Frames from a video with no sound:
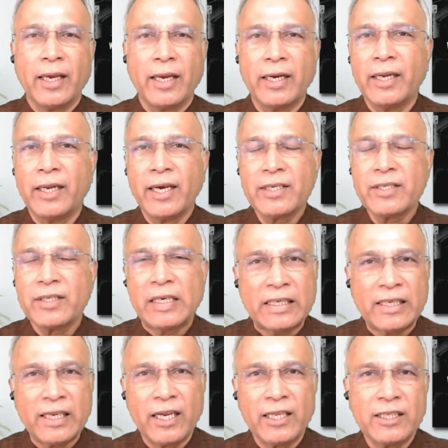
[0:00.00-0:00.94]
India's
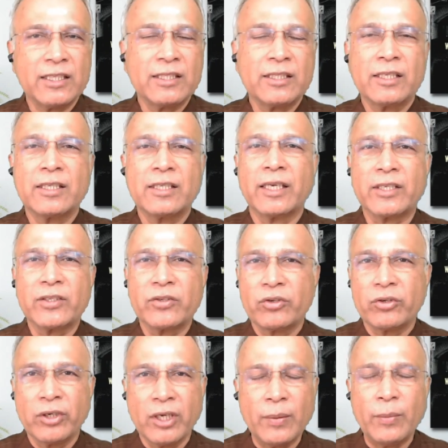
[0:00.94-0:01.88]
intelligence is
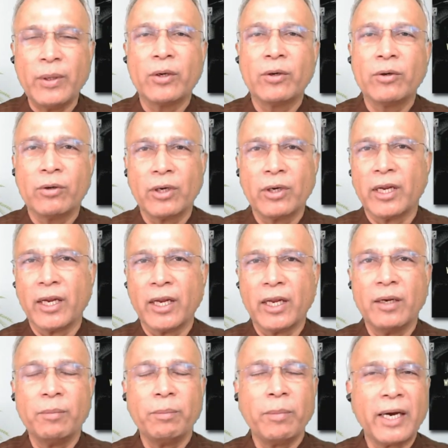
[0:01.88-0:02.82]
extremely good
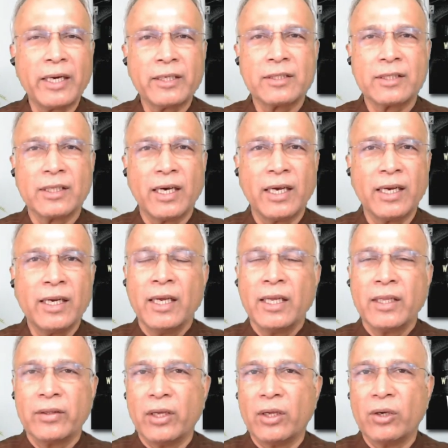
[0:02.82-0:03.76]
in Pakistan.
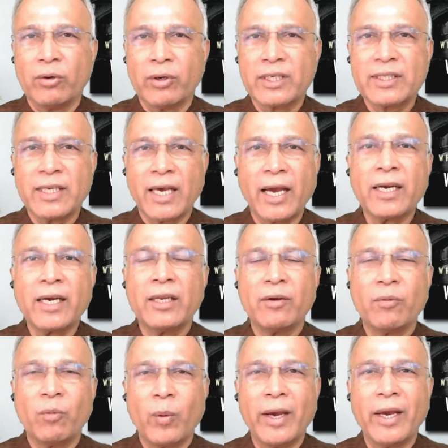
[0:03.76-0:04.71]
They know
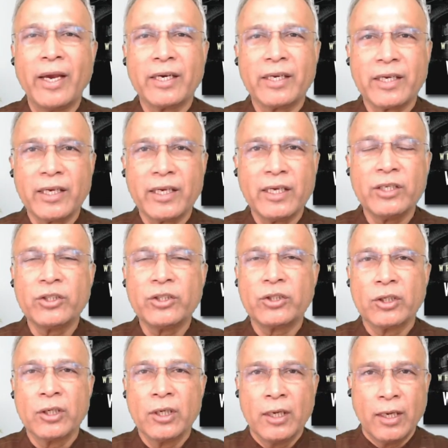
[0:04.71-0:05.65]
exactly where
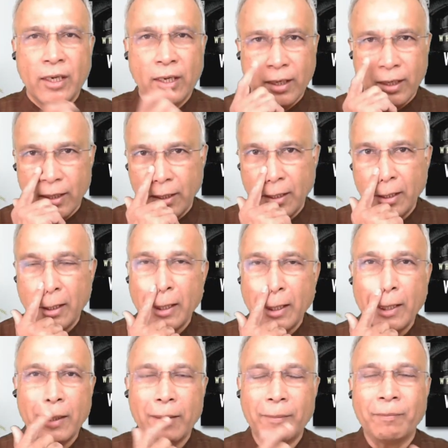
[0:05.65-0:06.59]
each
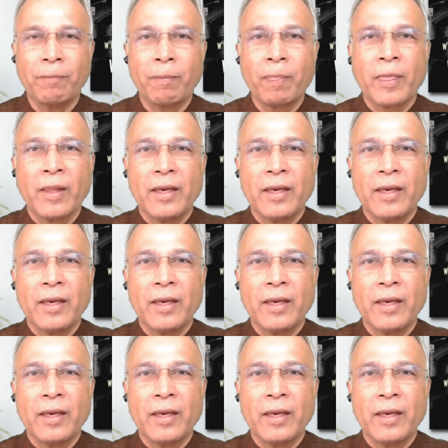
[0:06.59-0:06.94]
gram